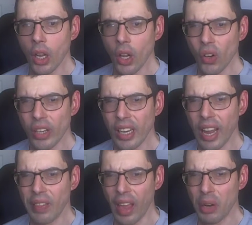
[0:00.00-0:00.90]
Looking
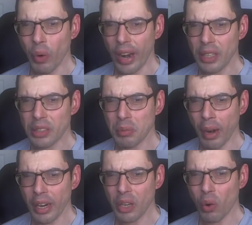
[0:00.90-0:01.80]
at the NYSE
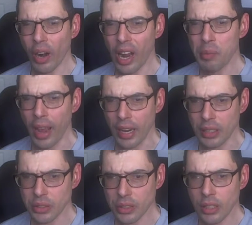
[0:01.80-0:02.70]
market, or
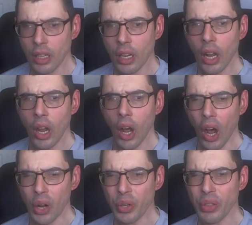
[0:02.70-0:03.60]
AMEX,
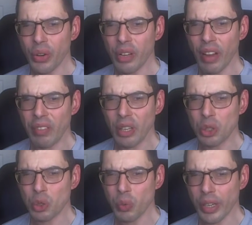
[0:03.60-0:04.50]
135
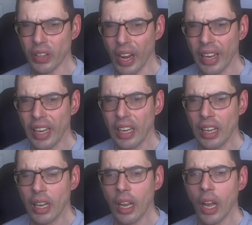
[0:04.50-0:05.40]
issues were declining,
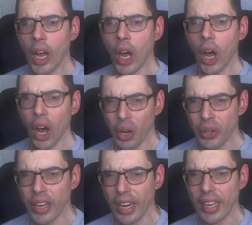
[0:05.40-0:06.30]

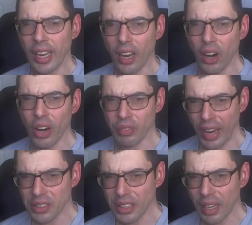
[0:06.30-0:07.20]

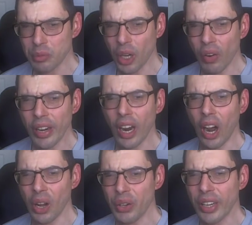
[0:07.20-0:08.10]

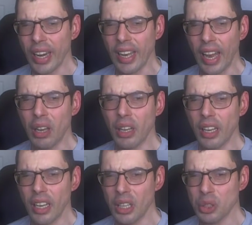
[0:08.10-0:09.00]
198
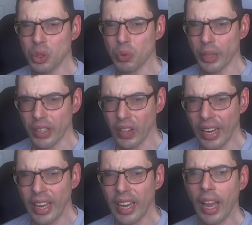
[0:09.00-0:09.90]
issues were
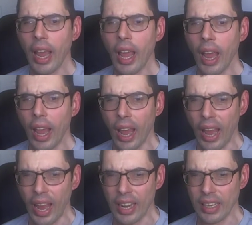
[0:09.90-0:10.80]
declining,
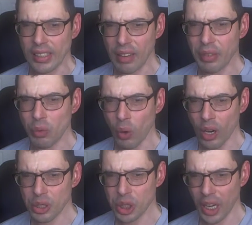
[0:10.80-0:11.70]
and 11 were
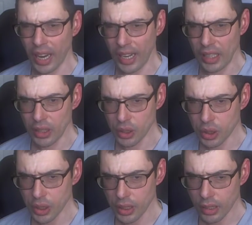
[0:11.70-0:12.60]
unchanged.